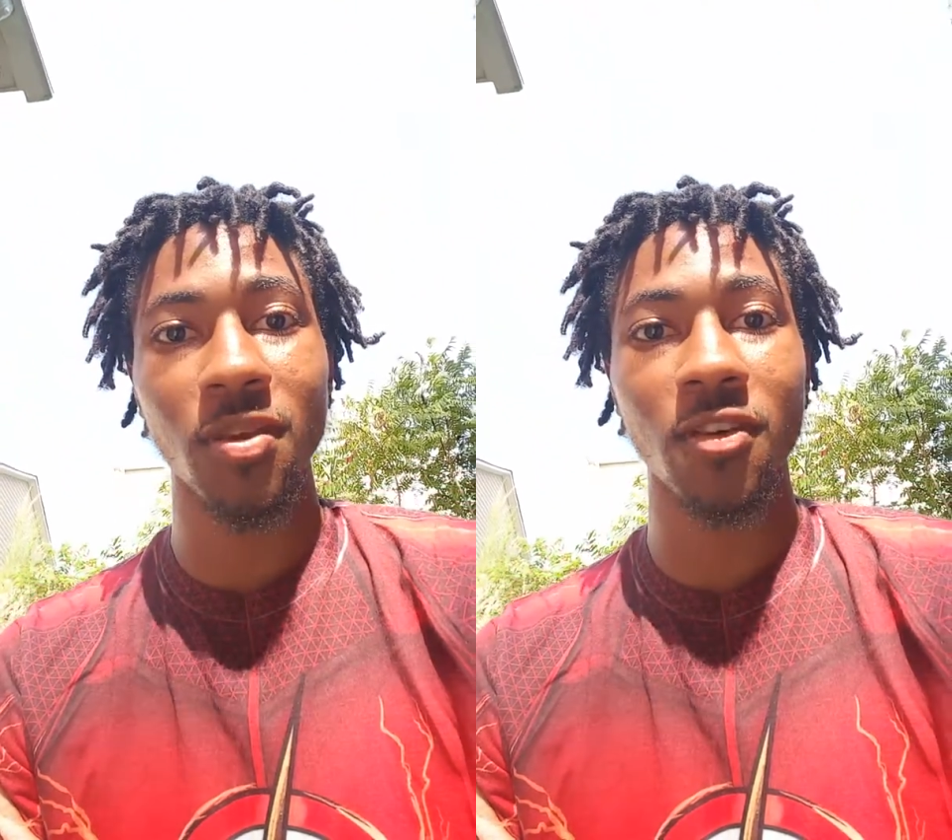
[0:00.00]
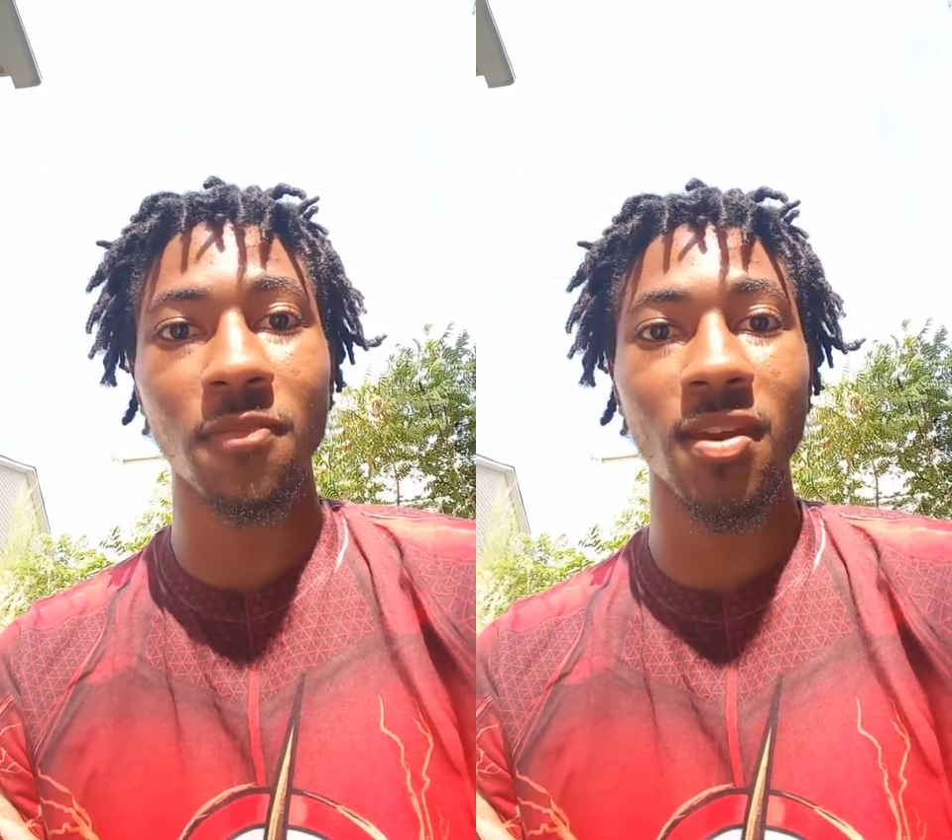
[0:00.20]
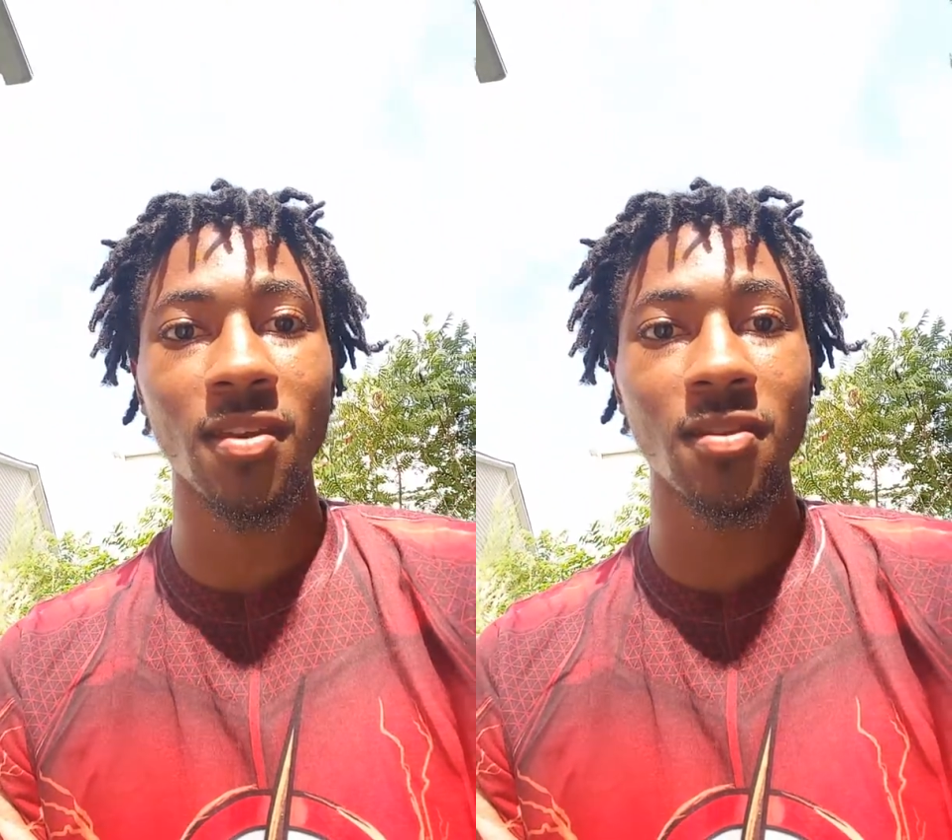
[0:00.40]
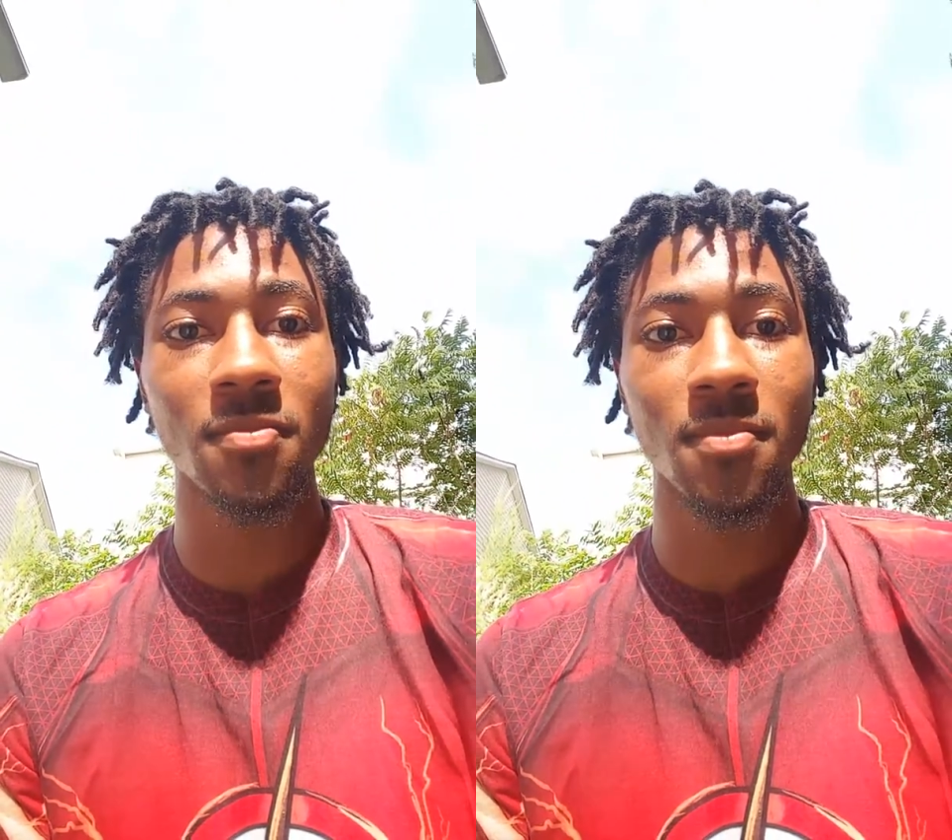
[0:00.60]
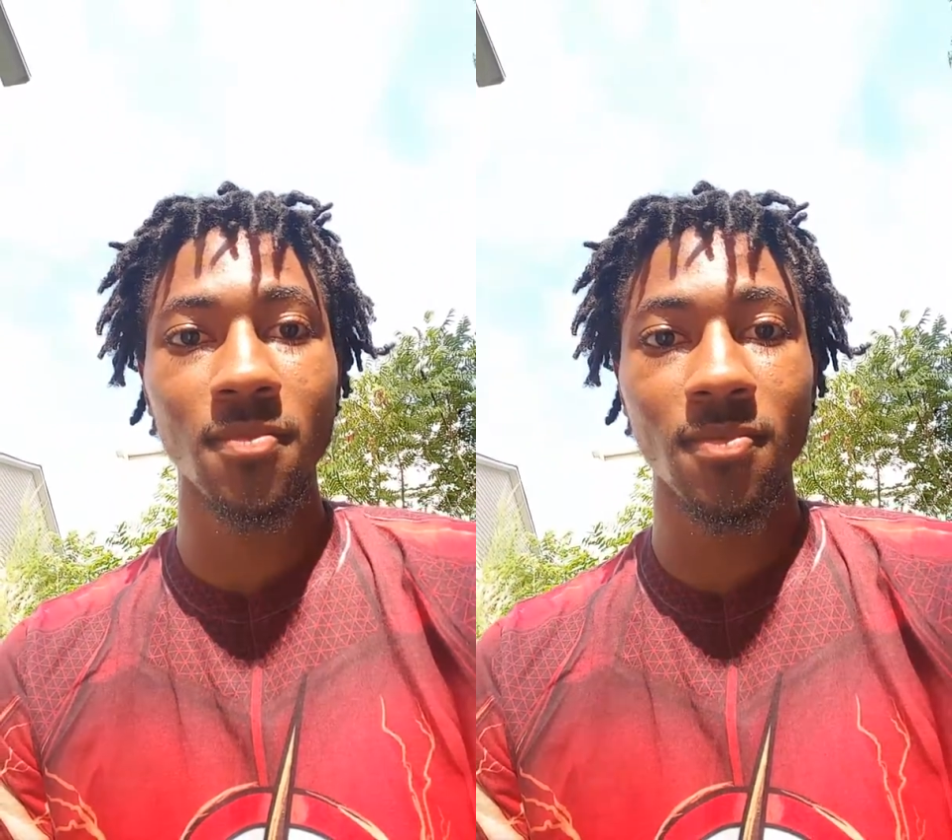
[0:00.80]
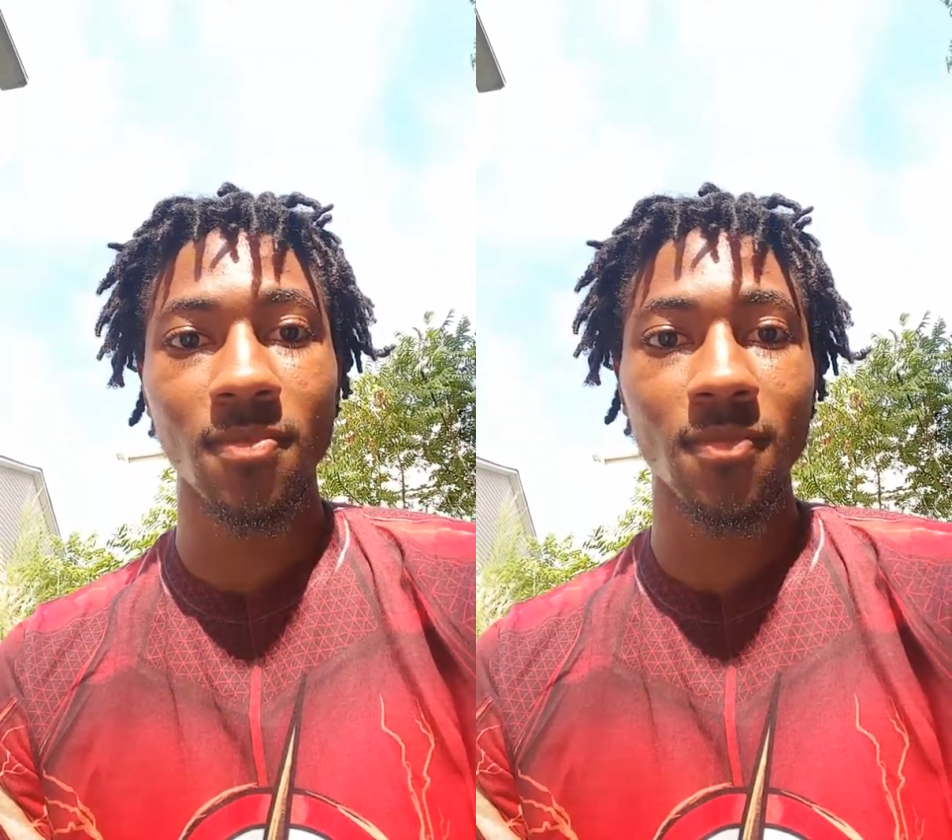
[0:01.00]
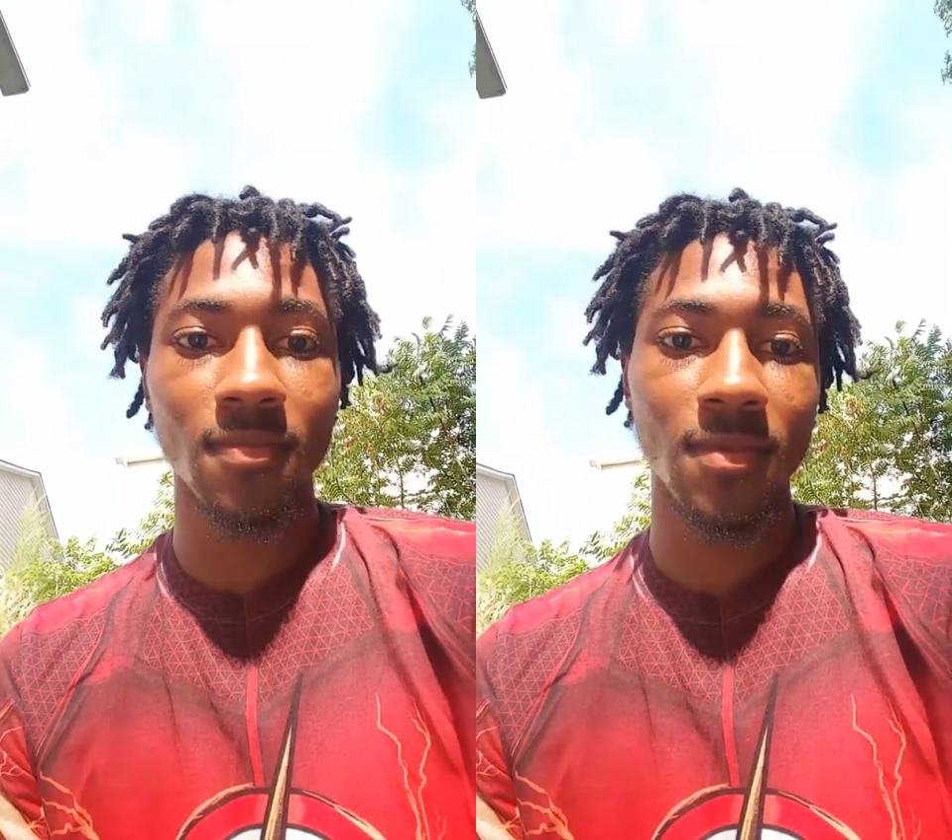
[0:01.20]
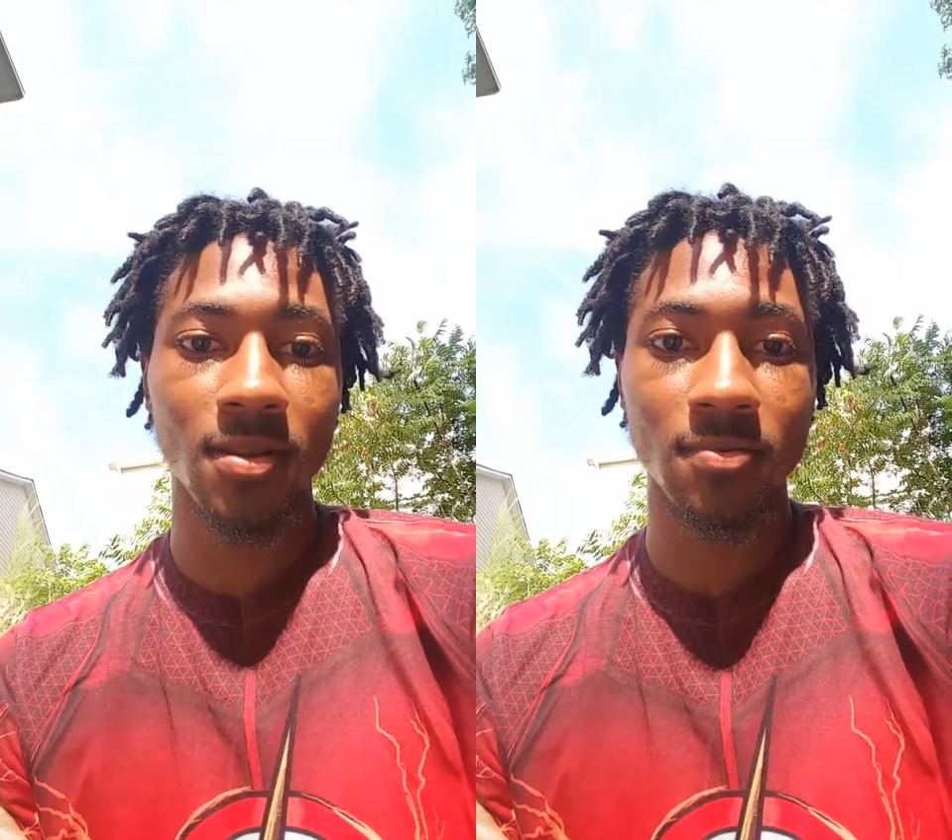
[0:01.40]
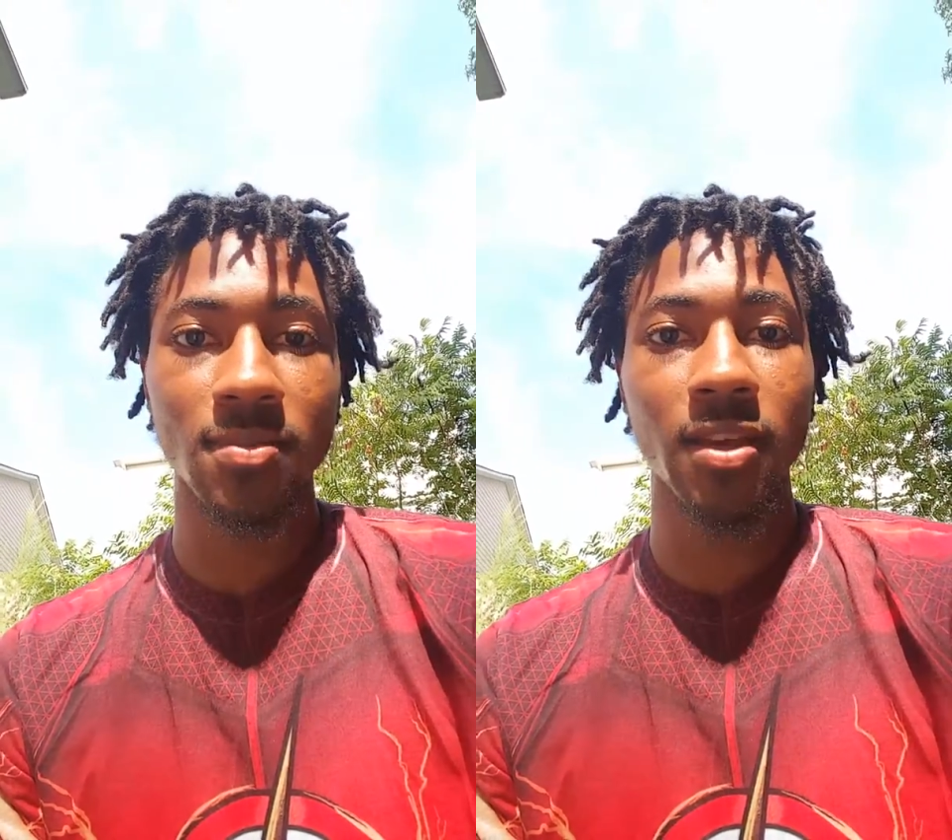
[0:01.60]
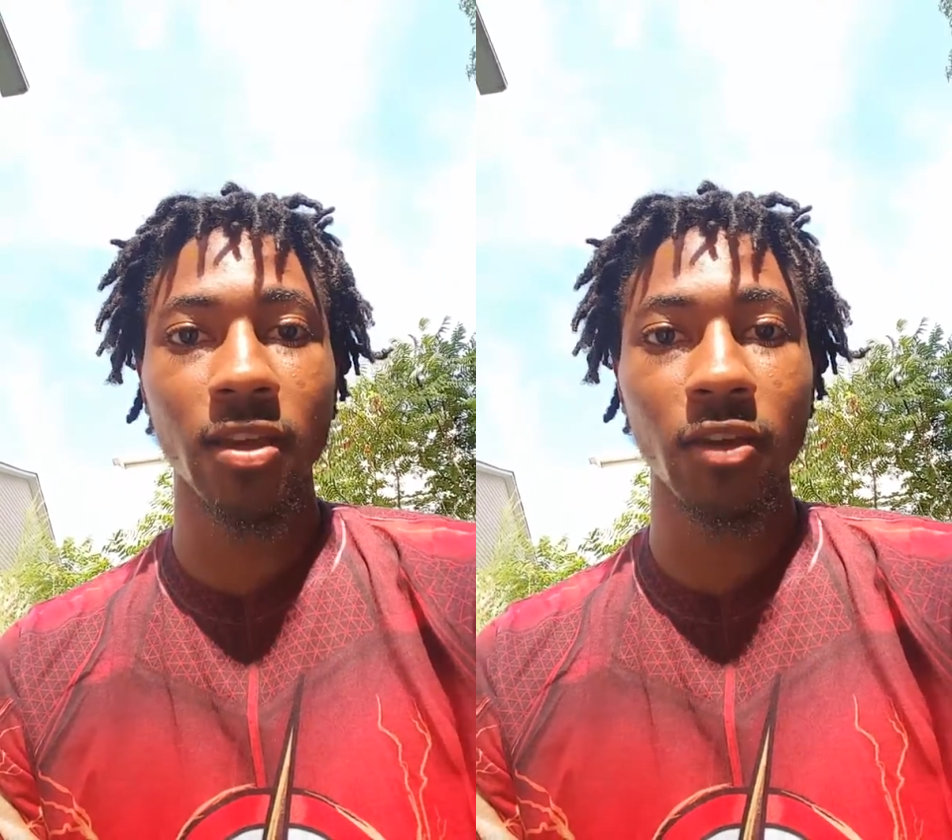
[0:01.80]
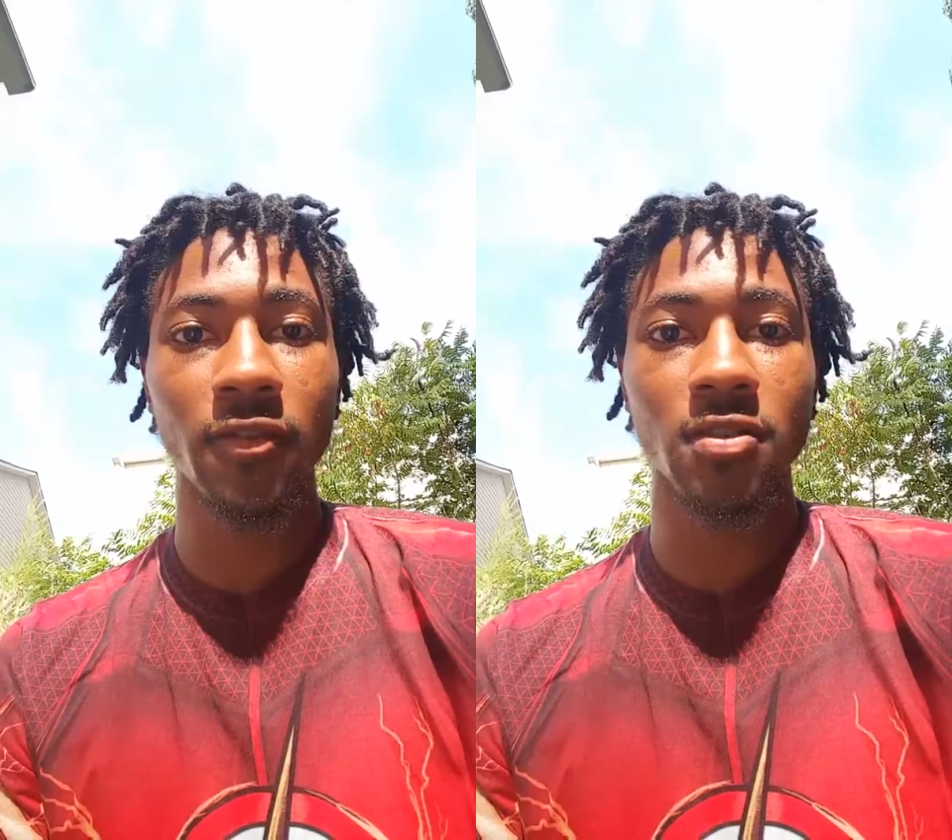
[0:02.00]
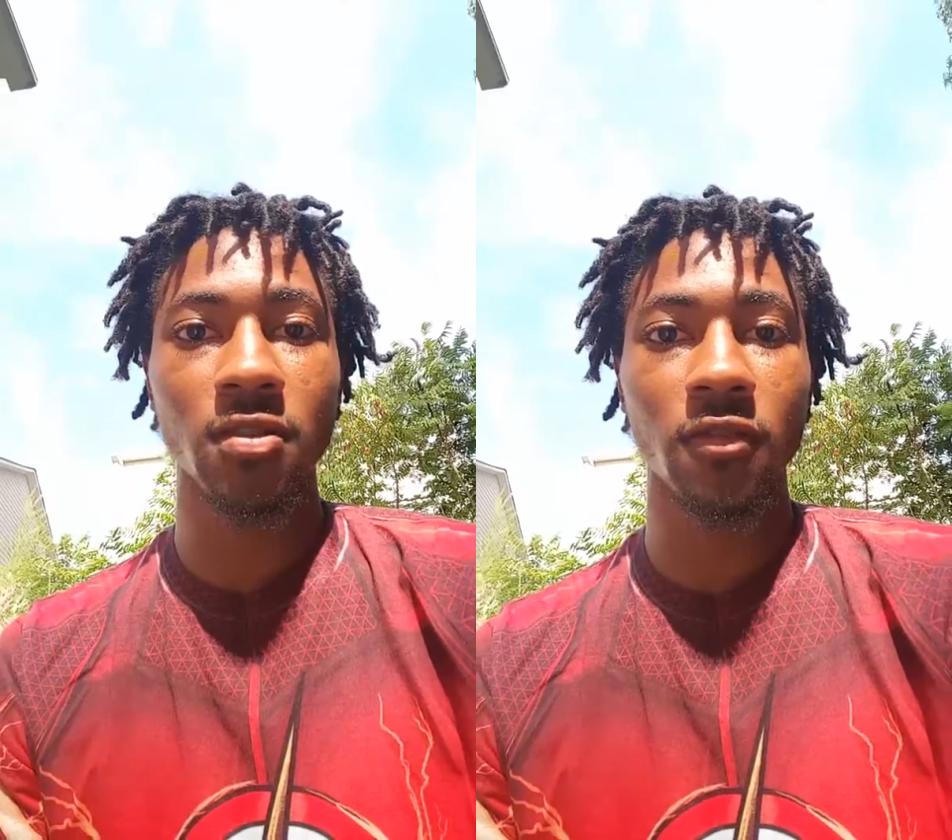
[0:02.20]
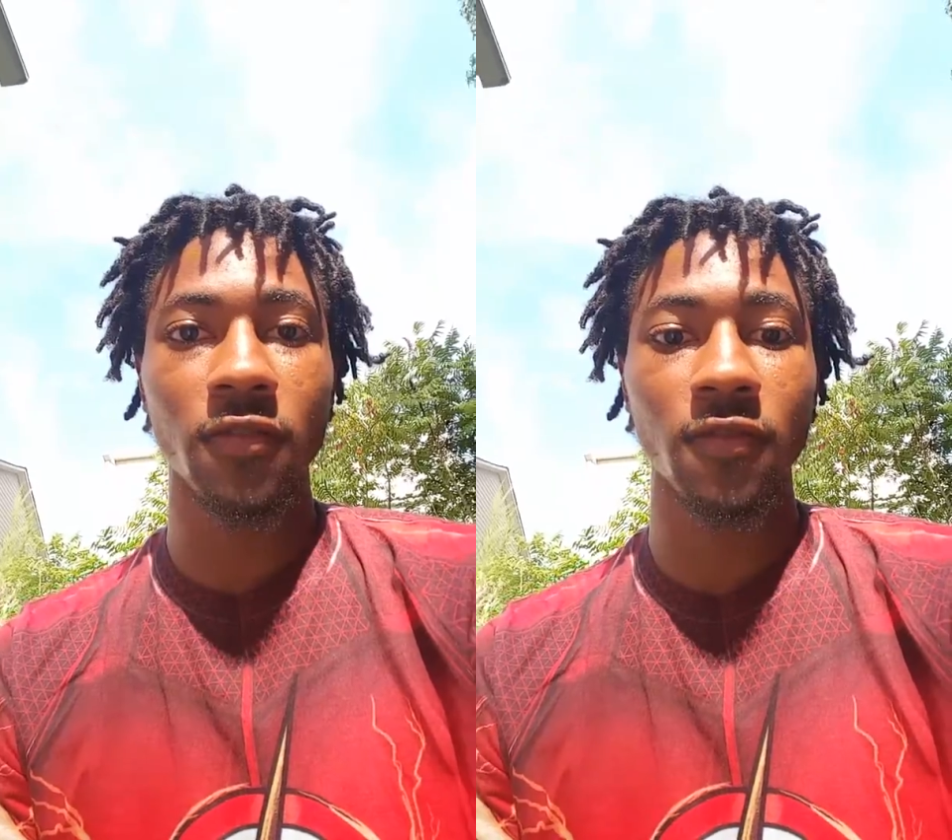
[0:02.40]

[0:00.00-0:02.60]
have made. Take care of yourself.